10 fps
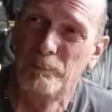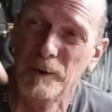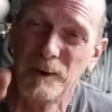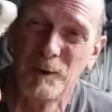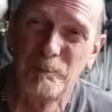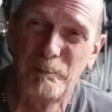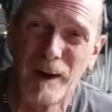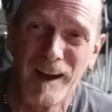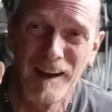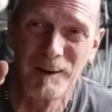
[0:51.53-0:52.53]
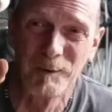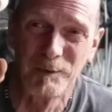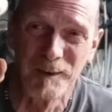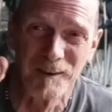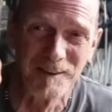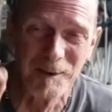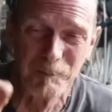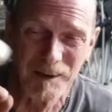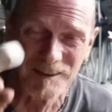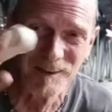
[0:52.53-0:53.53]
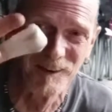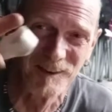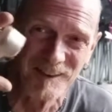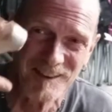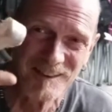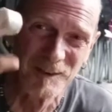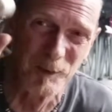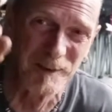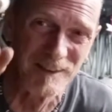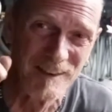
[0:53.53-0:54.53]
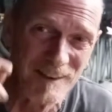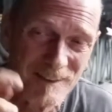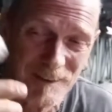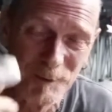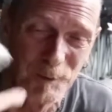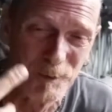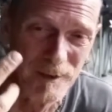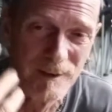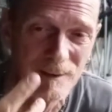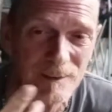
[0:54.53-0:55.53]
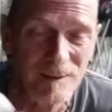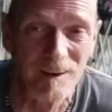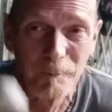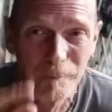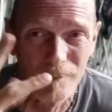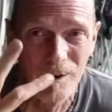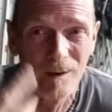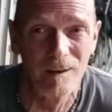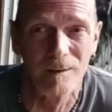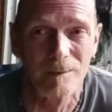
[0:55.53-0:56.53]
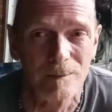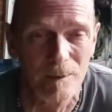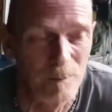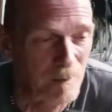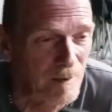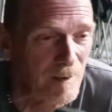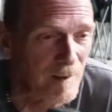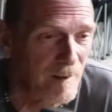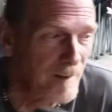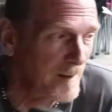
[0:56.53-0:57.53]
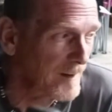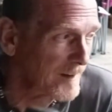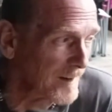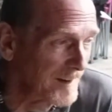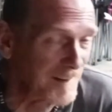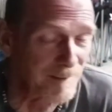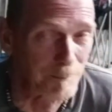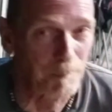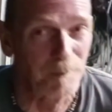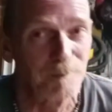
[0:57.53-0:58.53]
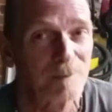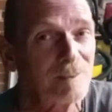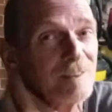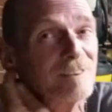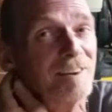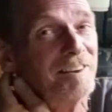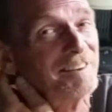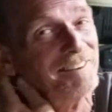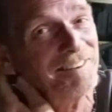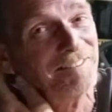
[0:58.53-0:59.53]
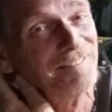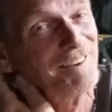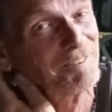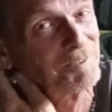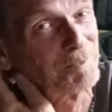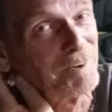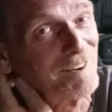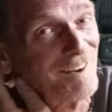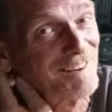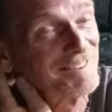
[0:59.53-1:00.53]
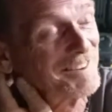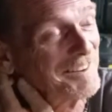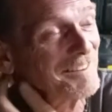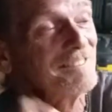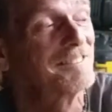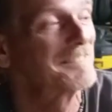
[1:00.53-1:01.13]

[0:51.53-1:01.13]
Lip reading: But no pad on the fingertip makes it hard to twist things and do things, right-handed, so kind of indisposed. And that was a freak accident.